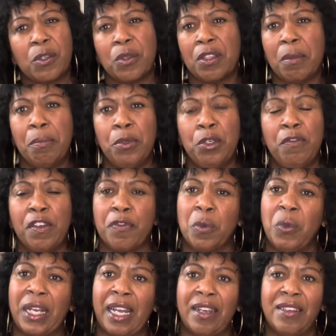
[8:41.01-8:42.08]
of the movie, from
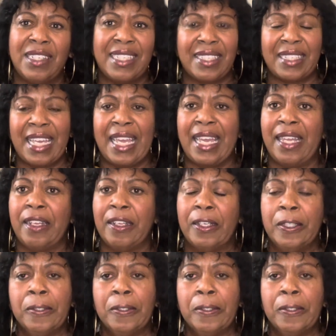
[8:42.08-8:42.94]
what I understand,